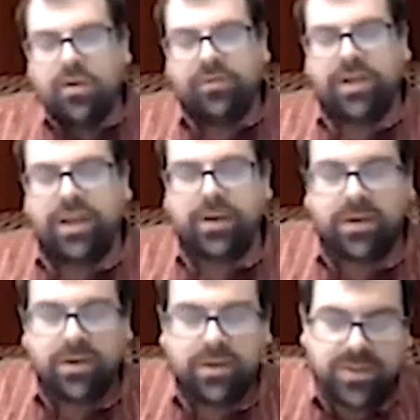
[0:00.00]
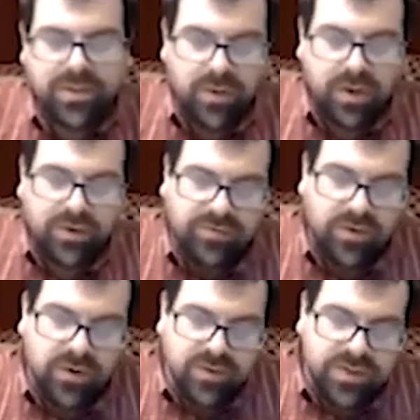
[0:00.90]
Over here, square the
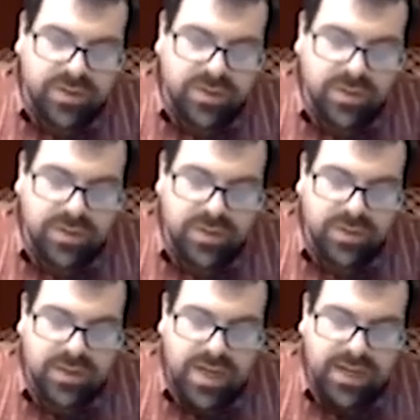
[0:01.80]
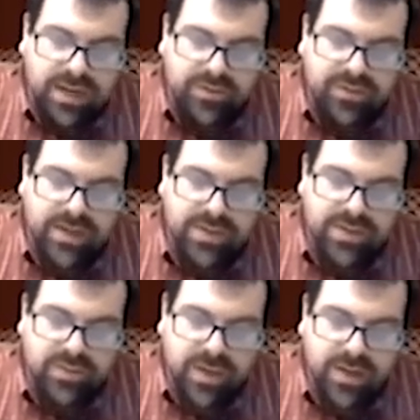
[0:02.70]
first. Negative 8
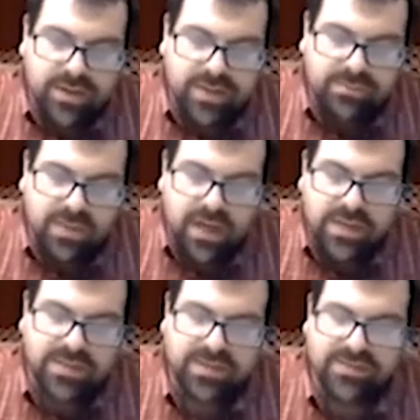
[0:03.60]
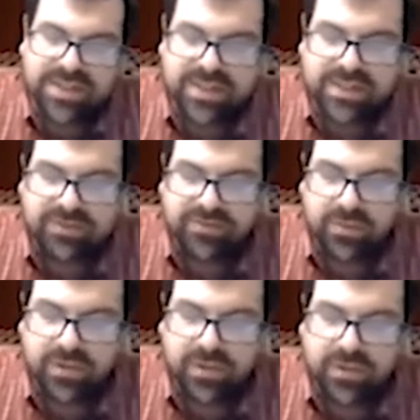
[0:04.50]
squared is positive
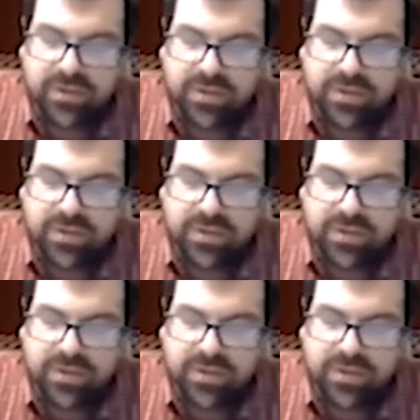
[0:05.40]
64.